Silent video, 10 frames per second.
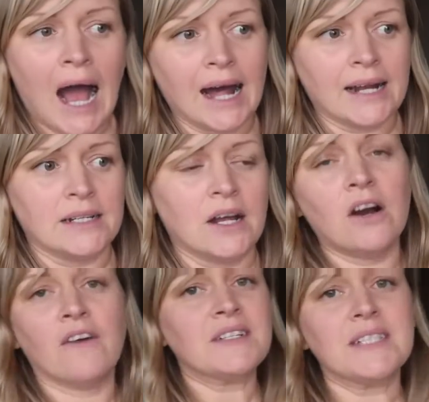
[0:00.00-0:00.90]
And
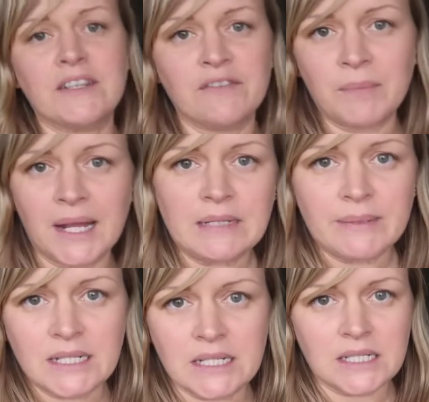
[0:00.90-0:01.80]
obviously different
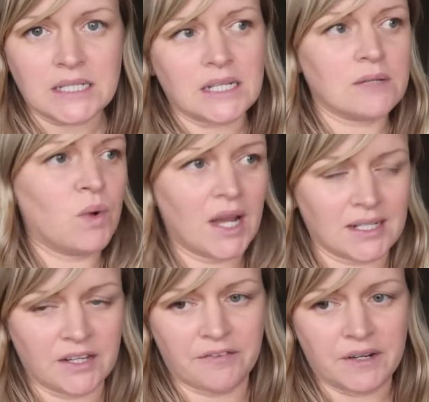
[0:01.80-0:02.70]
placements
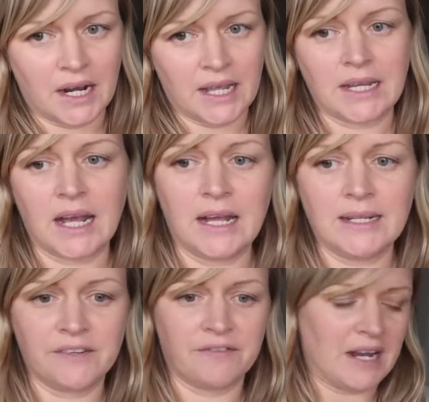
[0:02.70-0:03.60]
work differently,
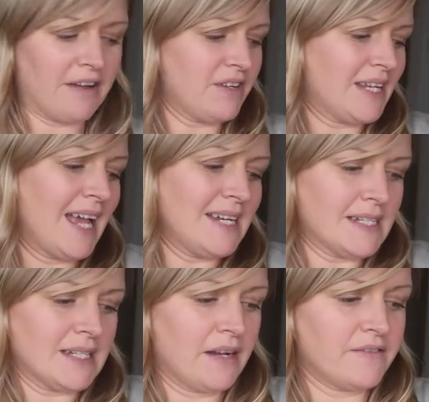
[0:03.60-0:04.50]
every
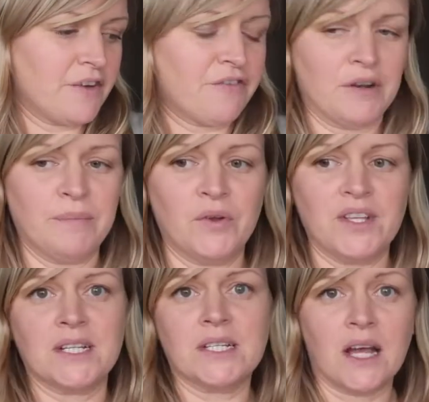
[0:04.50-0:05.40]
case is kind of different, but
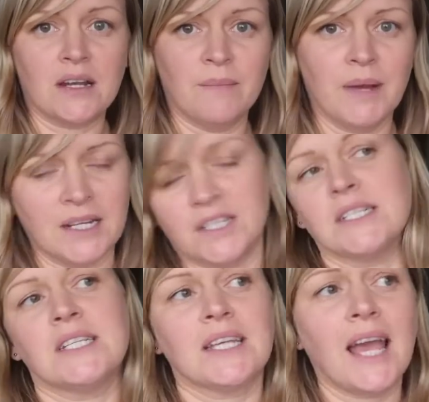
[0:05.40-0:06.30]
this is an
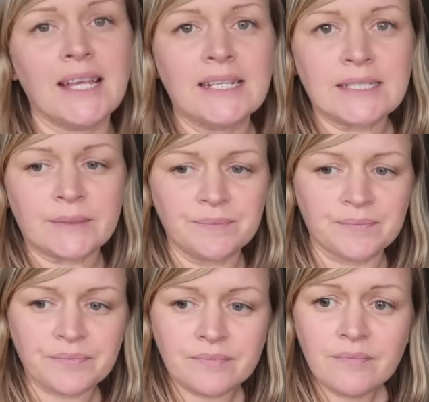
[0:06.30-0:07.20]
emergency case.
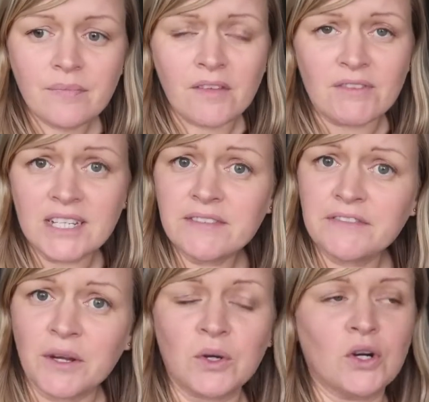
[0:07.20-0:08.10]
Received
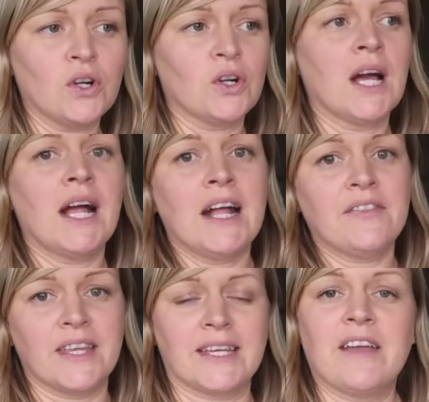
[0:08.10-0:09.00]
a phone call,
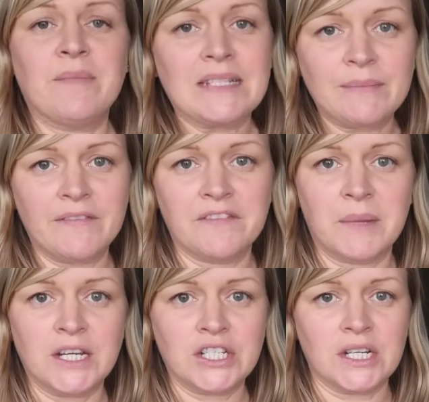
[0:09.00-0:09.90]
they gave me some
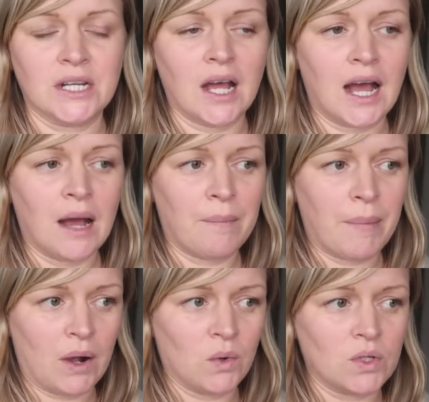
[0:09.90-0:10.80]
information
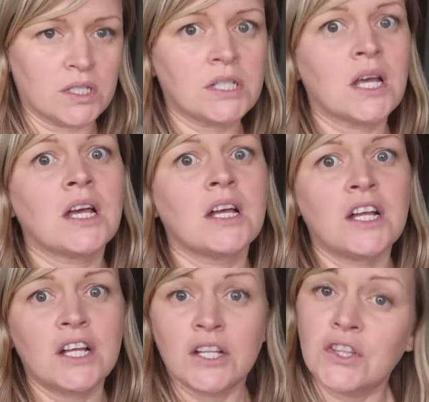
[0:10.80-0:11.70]
about
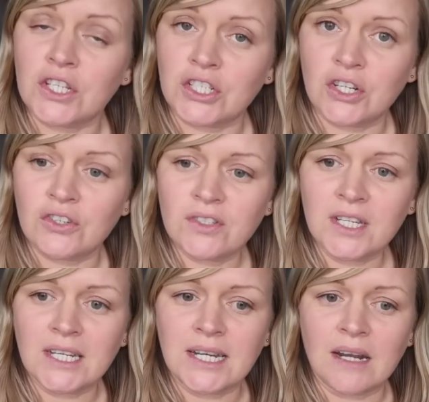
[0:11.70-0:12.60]
the children
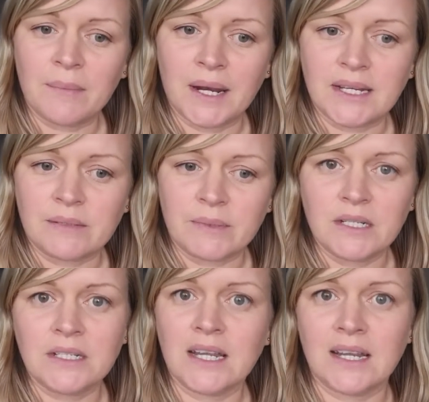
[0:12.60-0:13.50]
that needed a
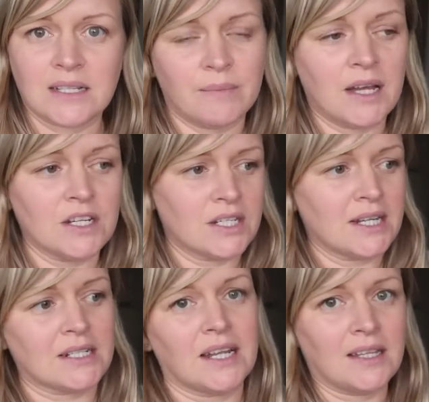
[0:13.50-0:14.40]
placement. It's
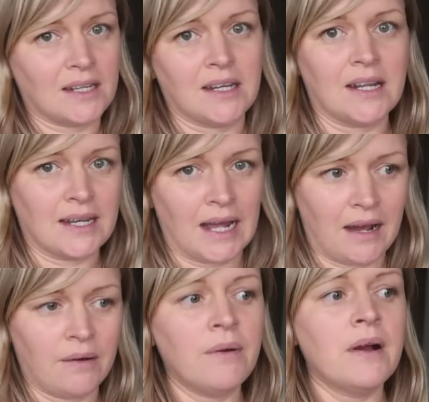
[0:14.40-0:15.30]
emergency, it's like they need it
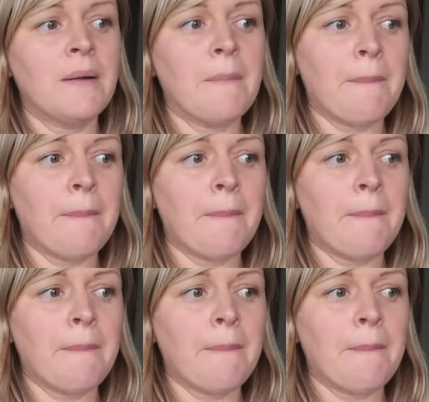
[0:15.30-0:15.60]
now.